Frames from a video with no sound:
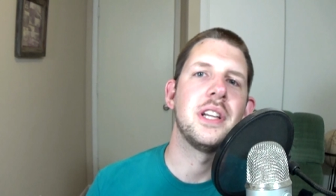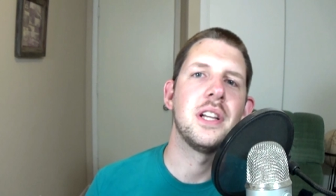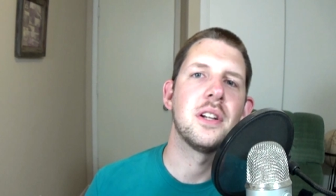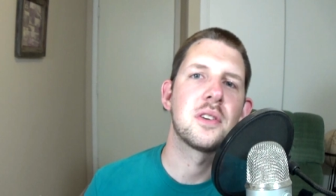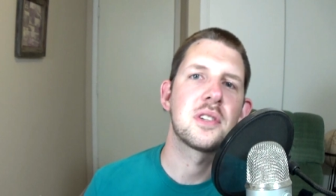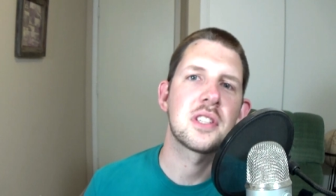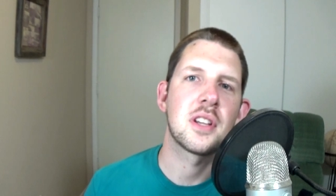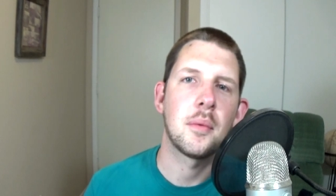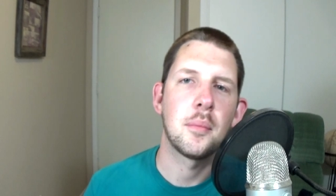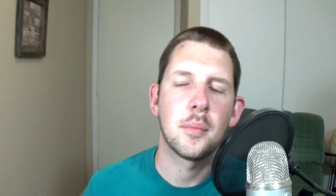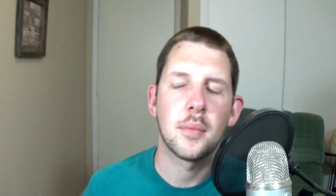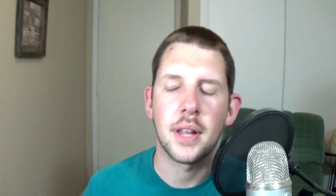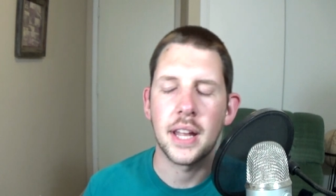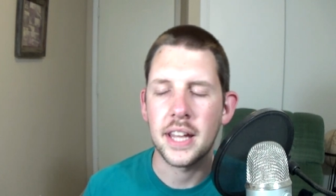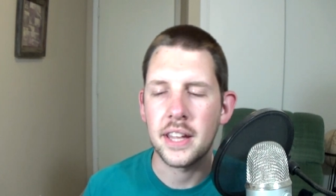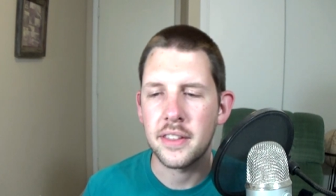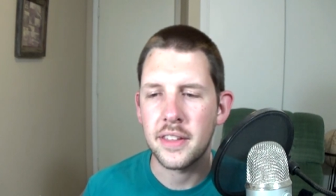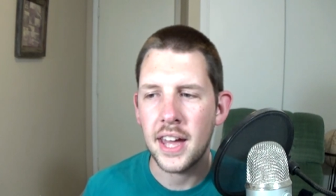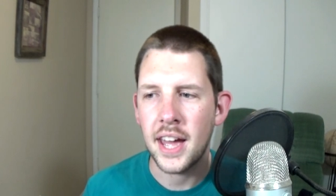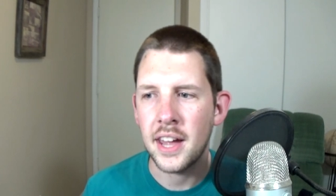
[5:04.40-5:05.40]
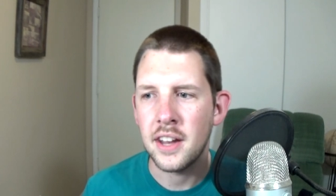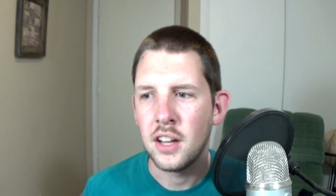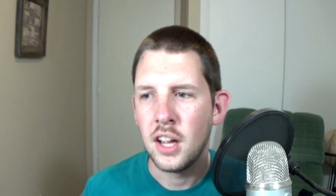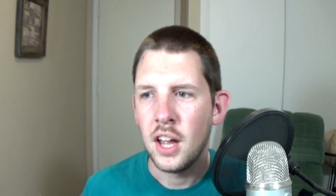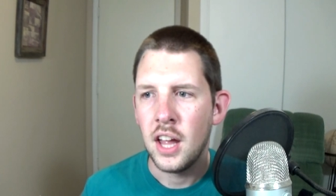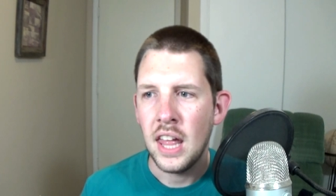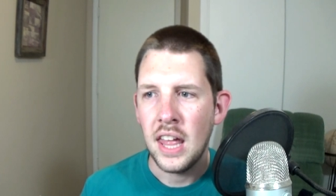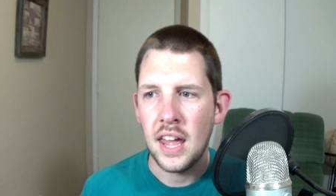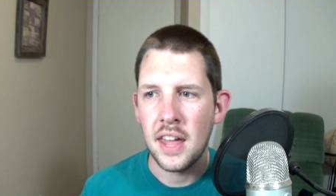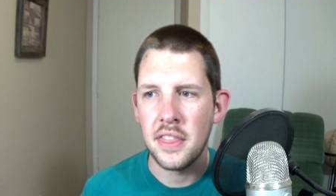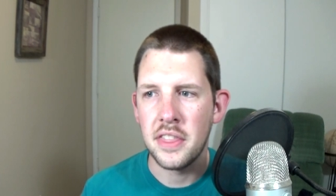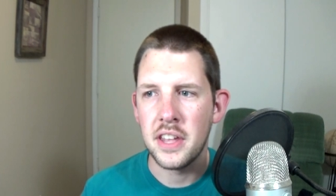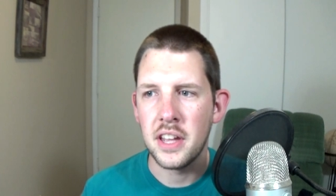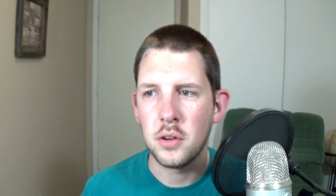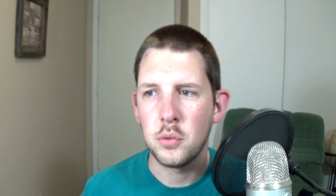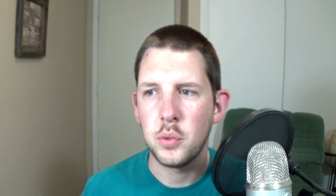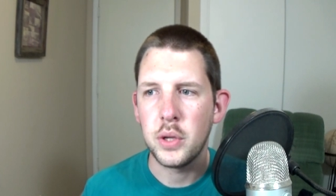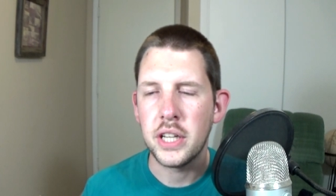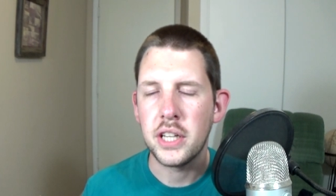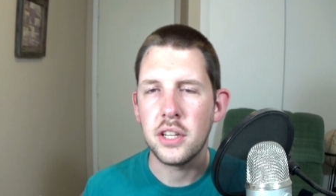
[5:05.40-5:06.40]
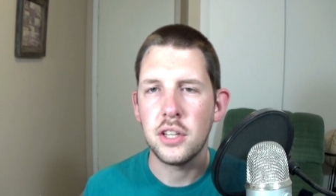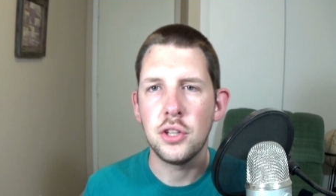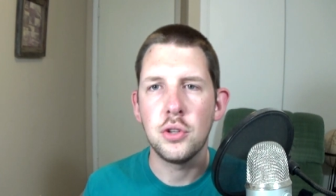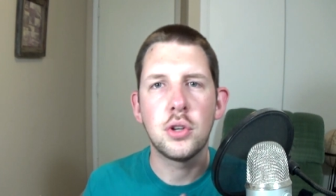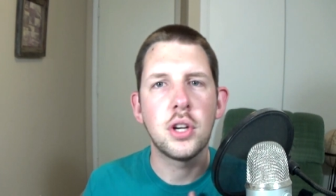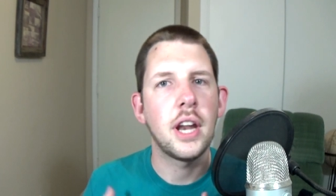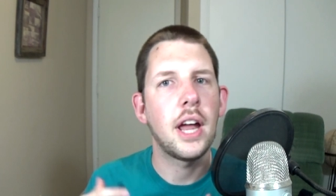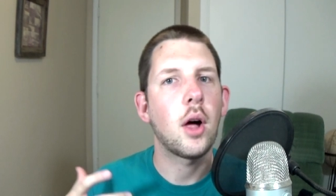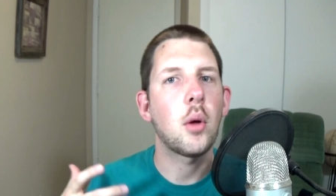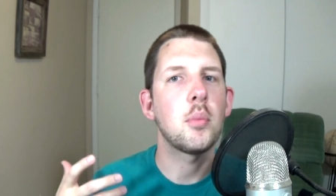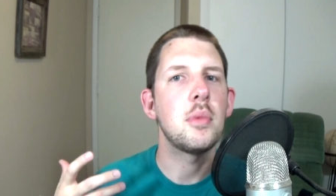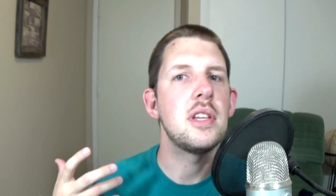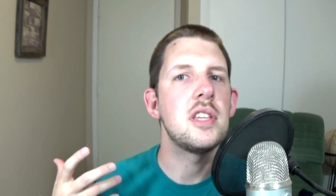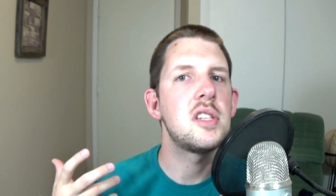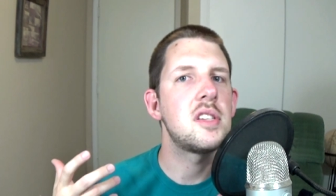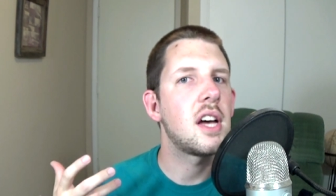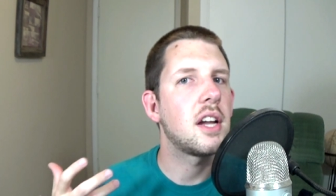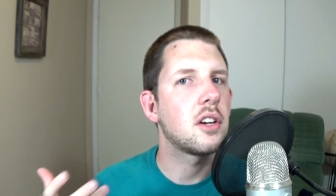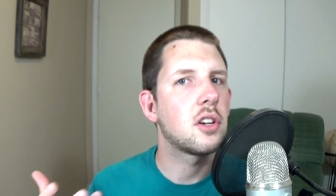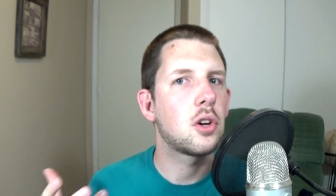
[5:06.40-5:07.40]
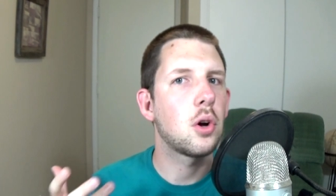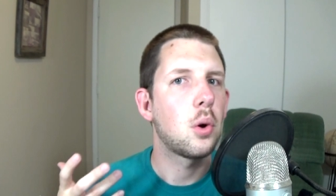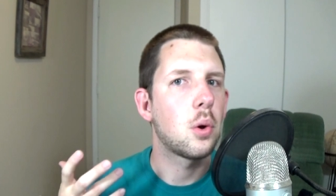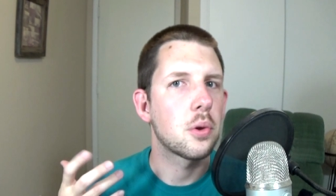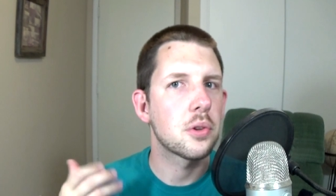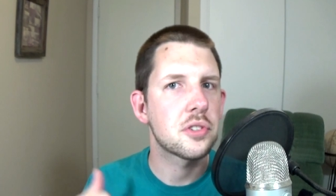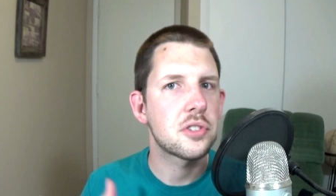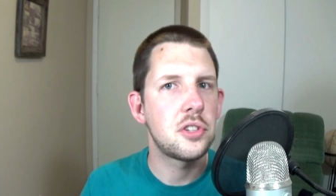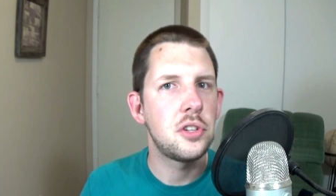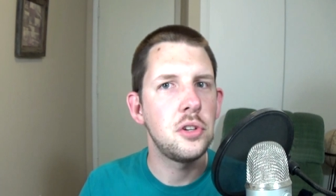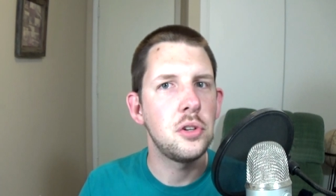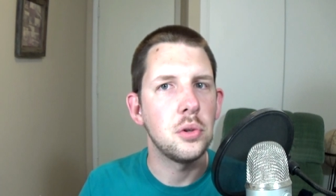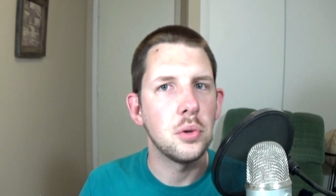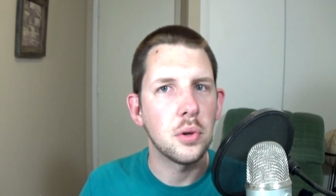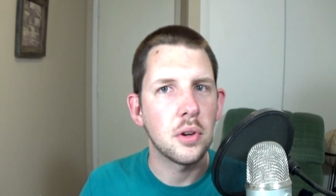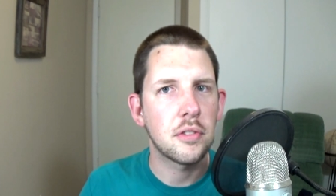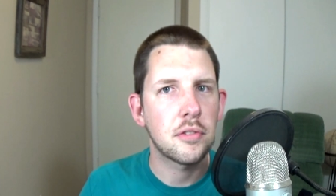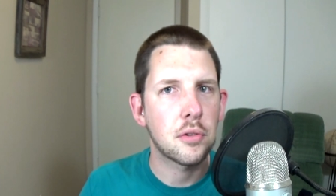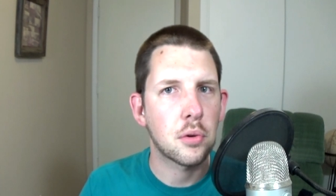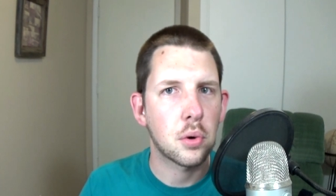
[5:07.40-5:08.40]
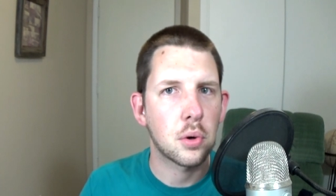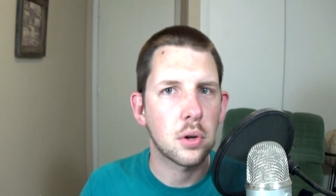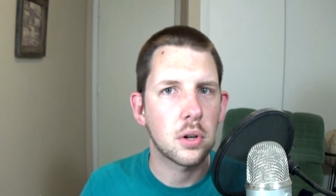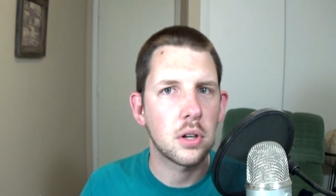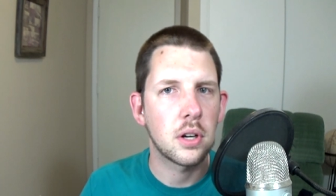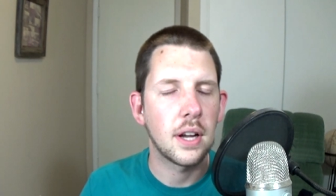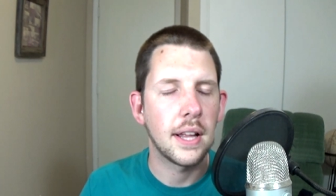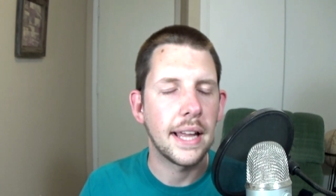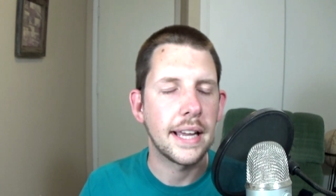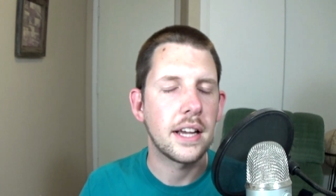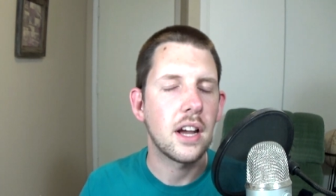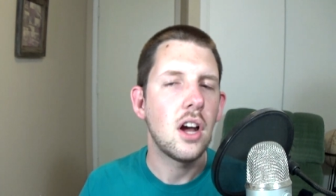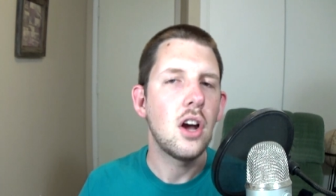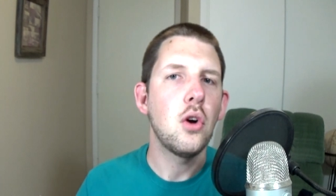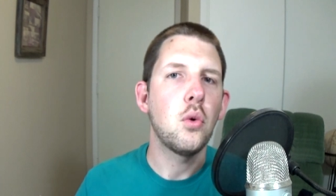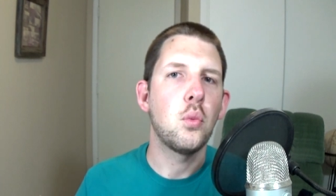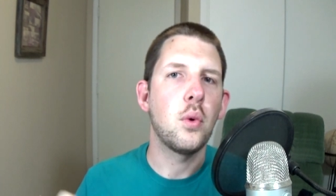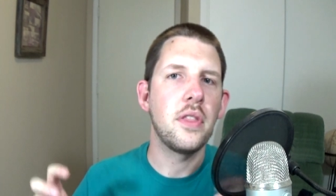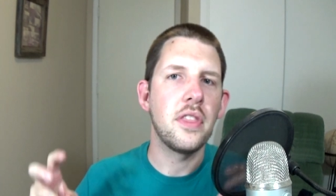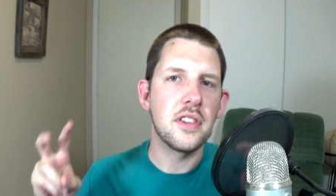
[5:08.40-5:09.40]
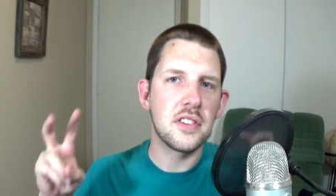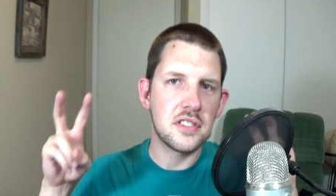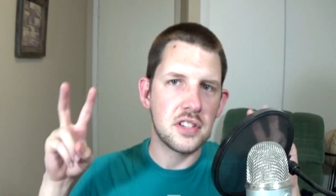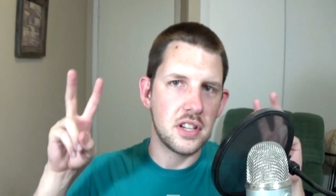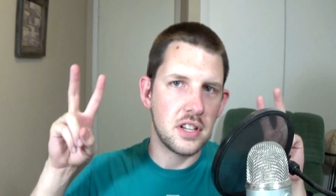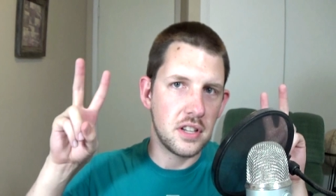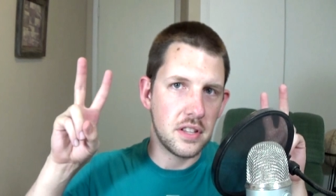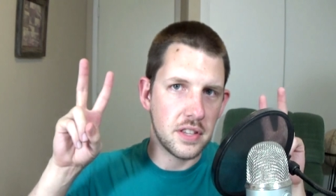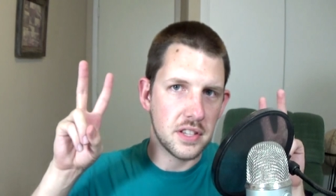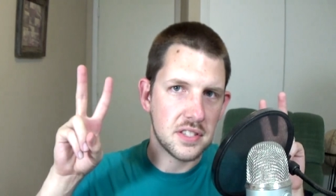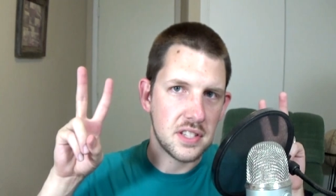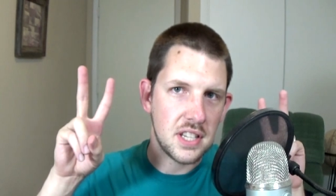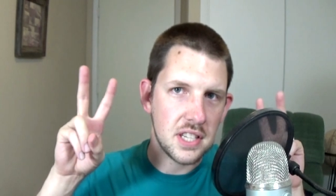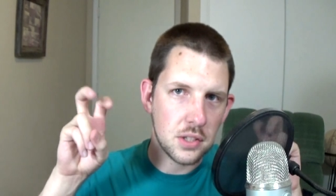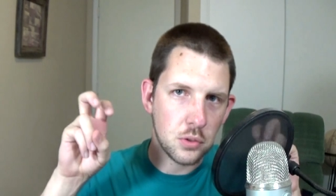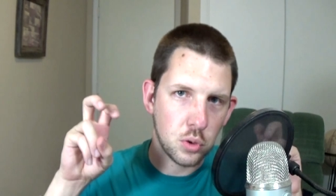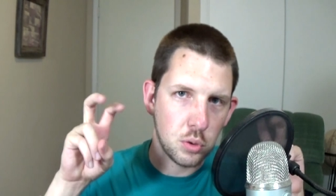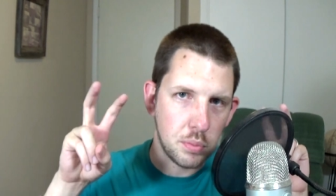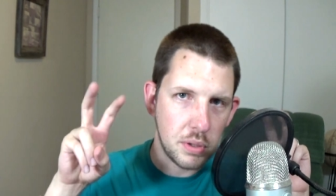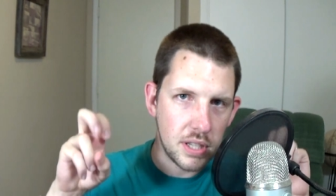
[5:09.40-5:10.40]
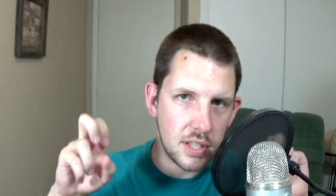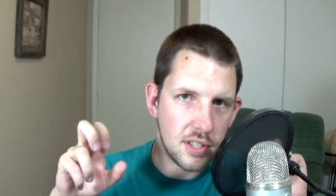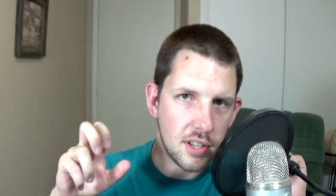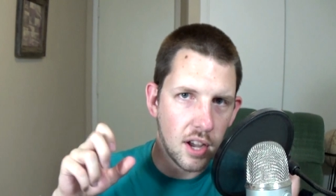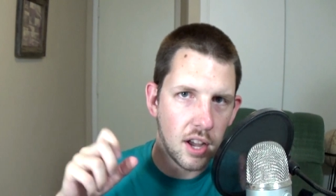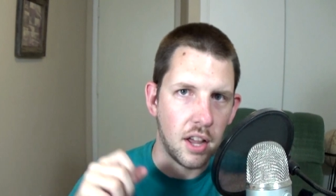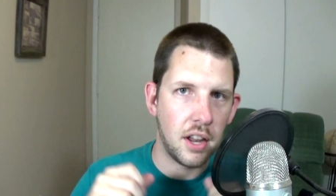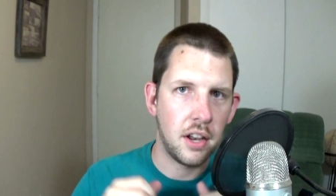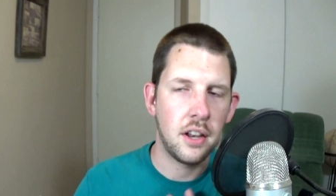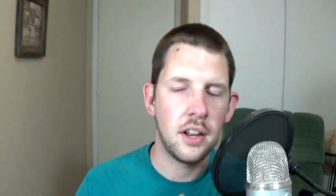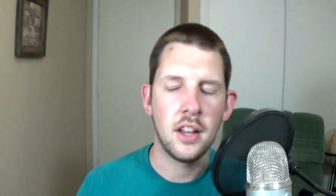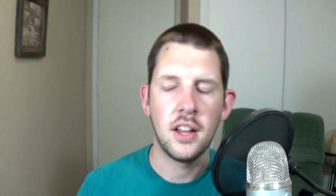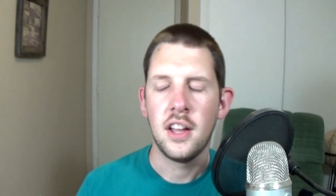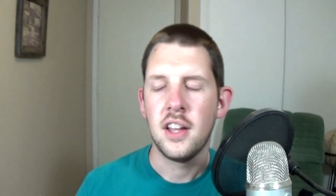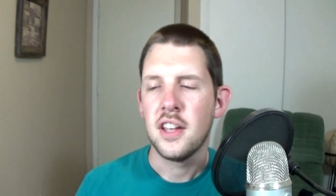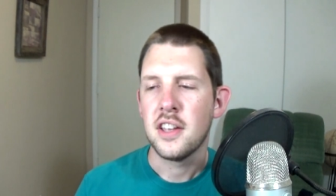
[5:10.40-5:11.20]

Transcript: or something like that. And then you could help me set goals too for like when the season would be done.